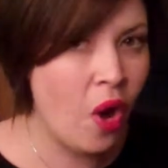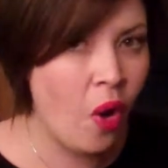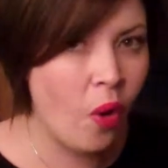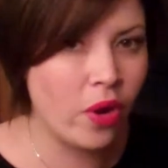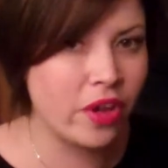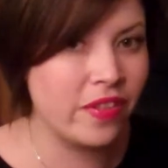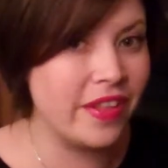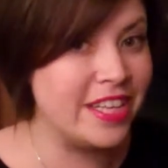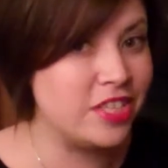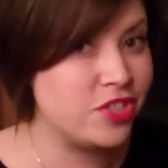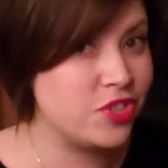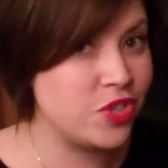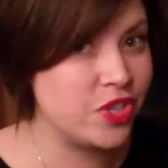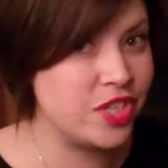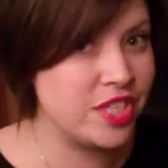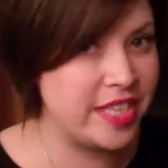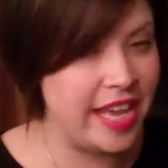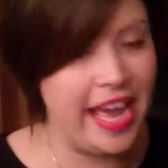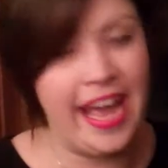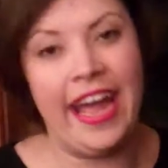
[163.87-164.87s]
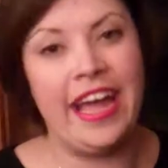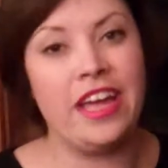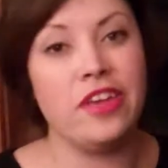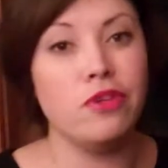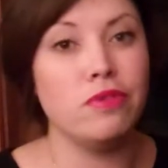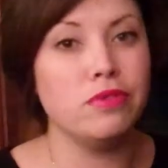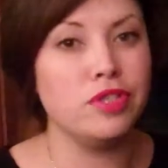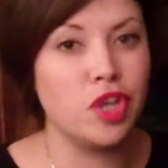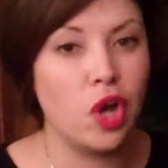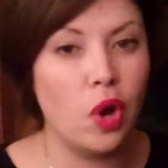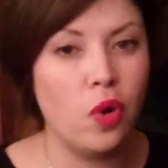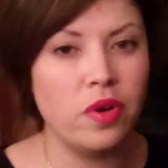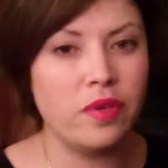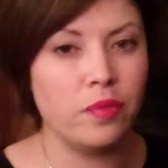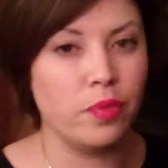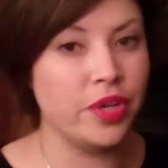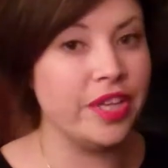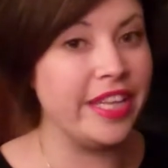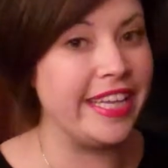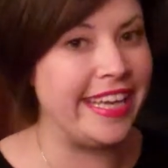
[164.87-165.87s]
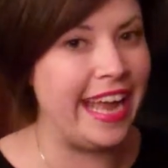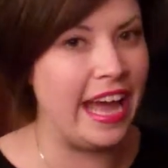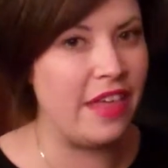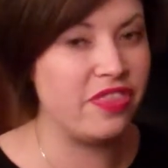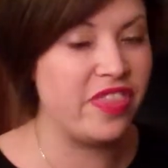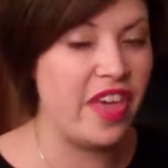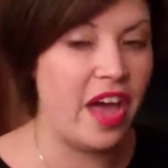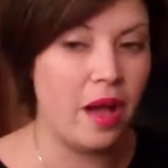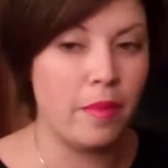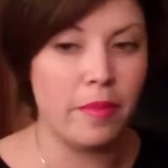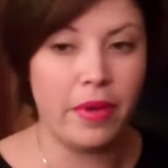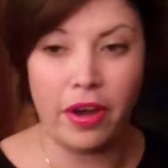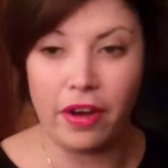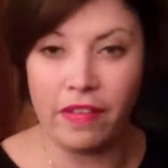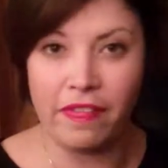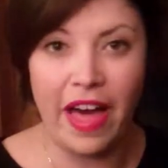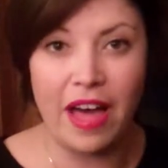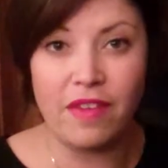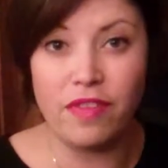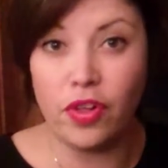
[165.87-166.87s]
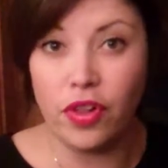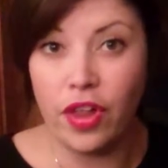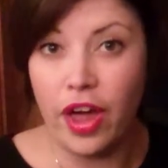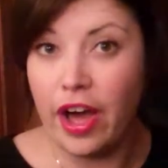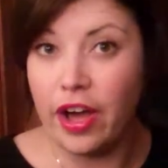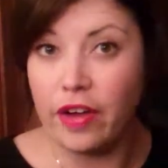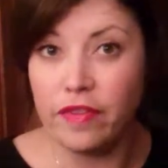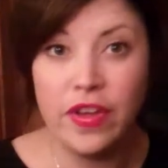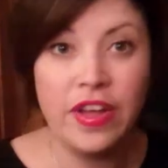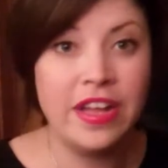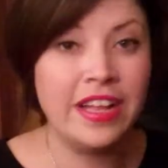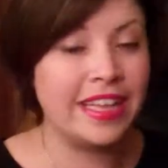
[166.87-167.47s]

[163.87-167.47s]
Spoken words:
Or let's just say you don't really get them on a level of